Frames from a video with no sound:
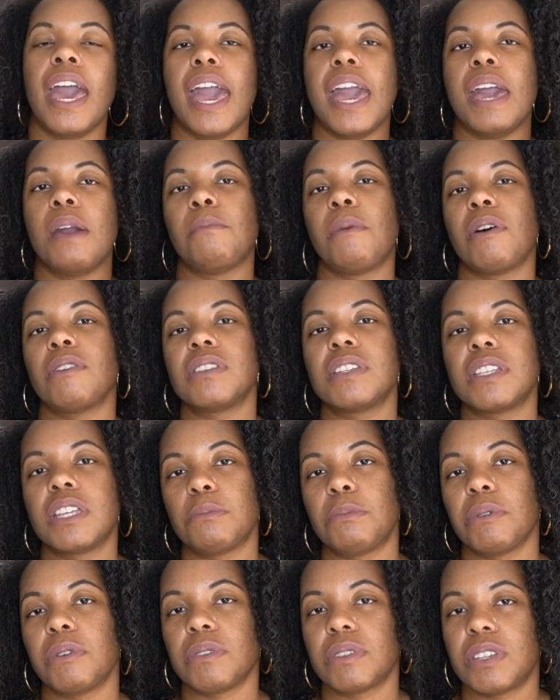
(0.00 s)
In most
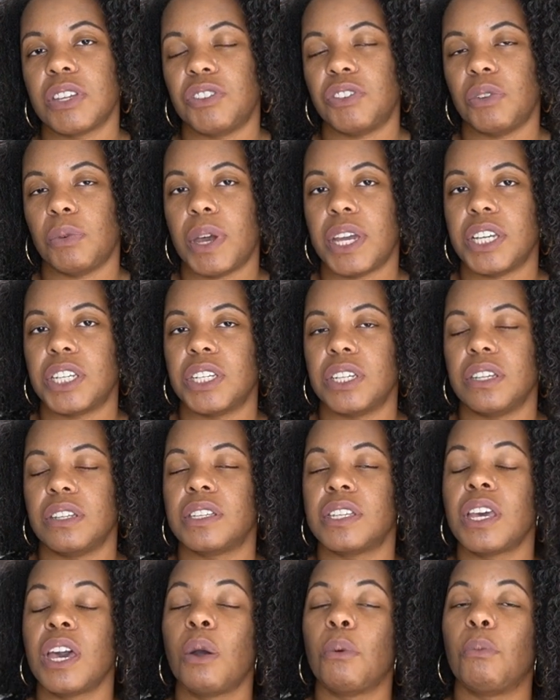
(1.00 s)
typical
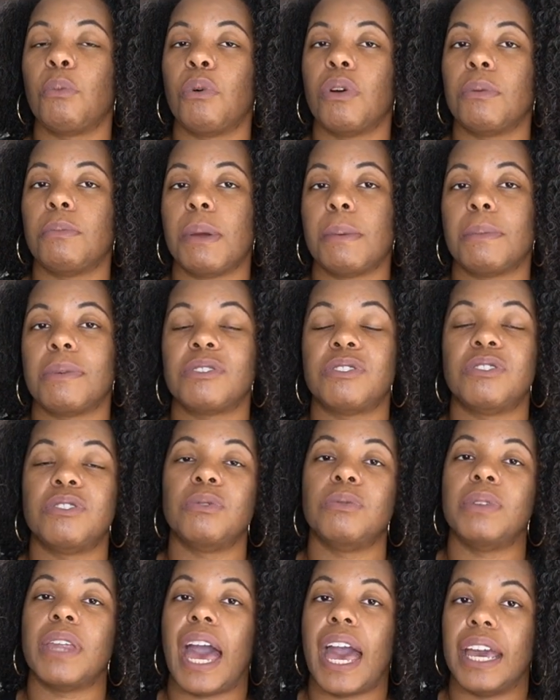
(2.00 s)
situations, board members
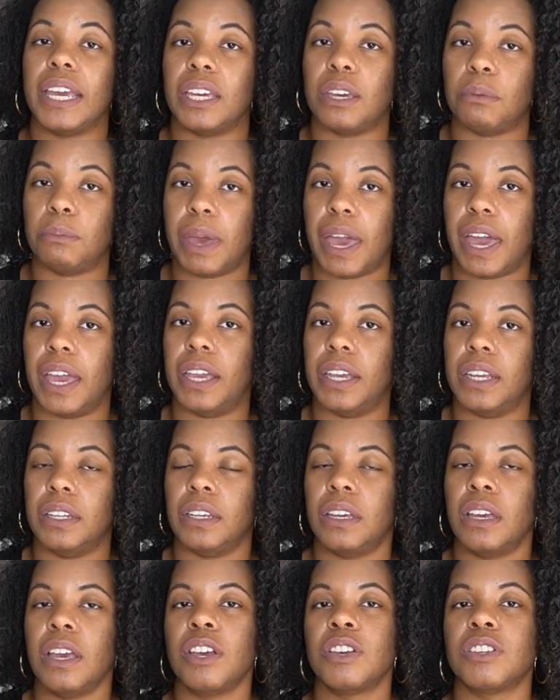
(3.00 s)
do not get paid.